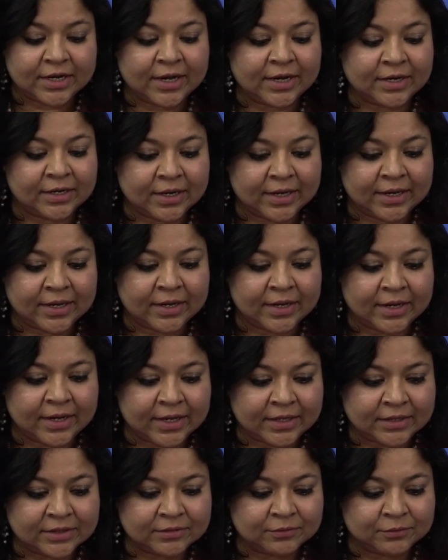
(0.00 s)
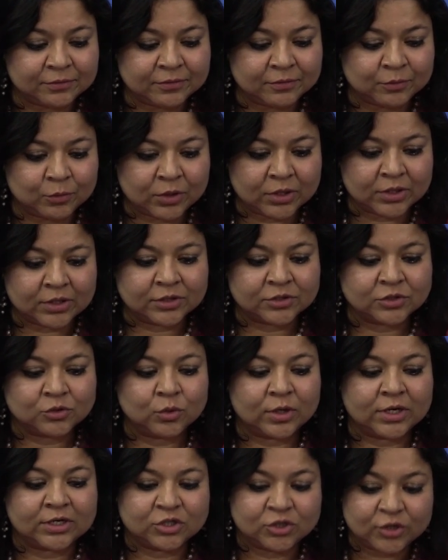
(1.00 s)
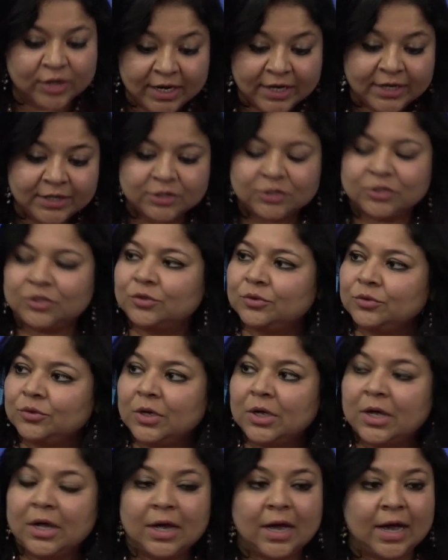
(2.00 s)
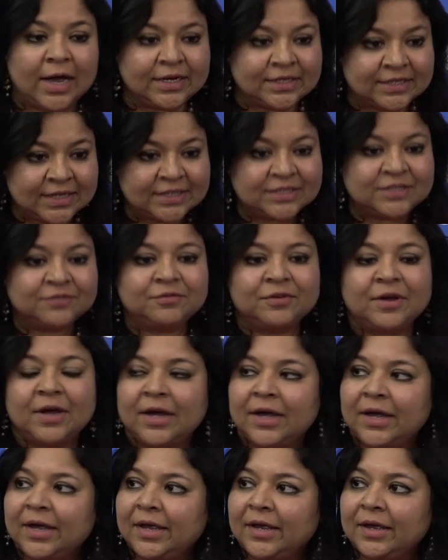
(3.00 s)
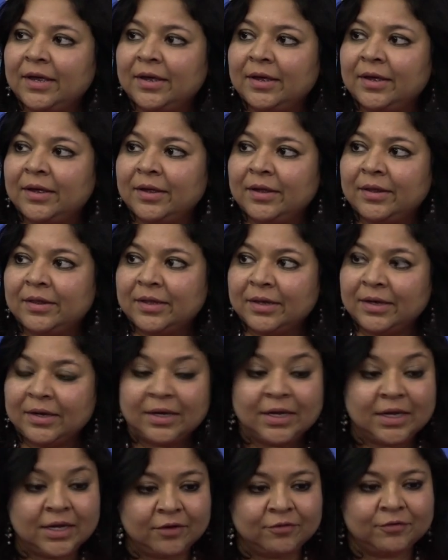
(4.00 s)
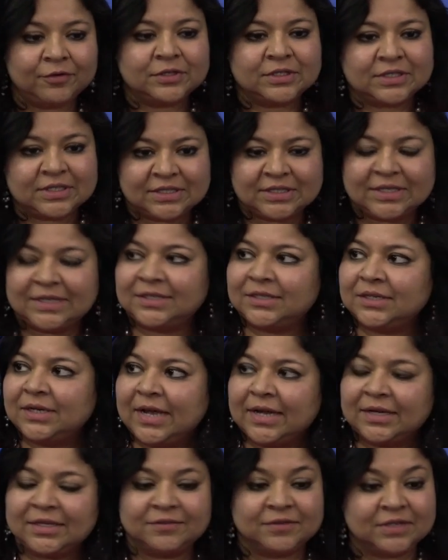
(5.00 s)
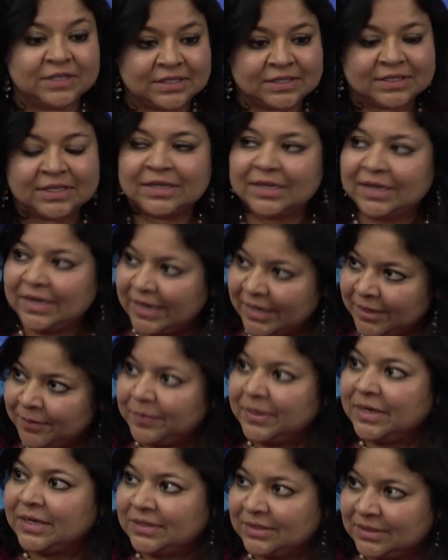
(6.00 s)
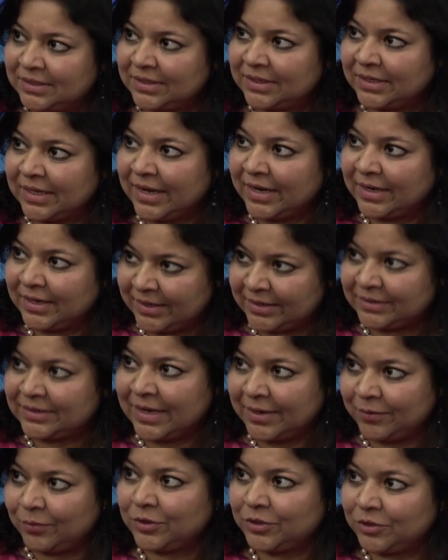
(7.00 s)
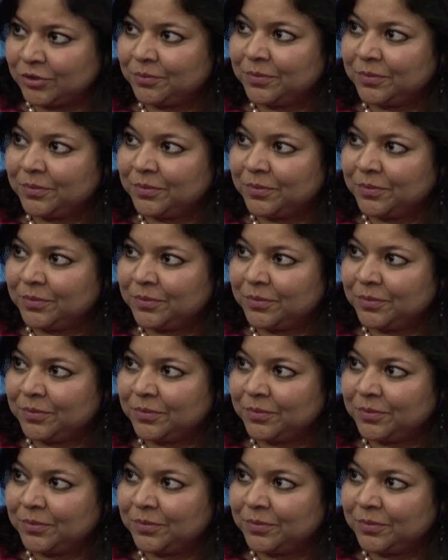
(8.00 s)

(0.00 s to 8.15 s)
and health workers who are trained to identify the need for cessation activities and then administer that. Is that what you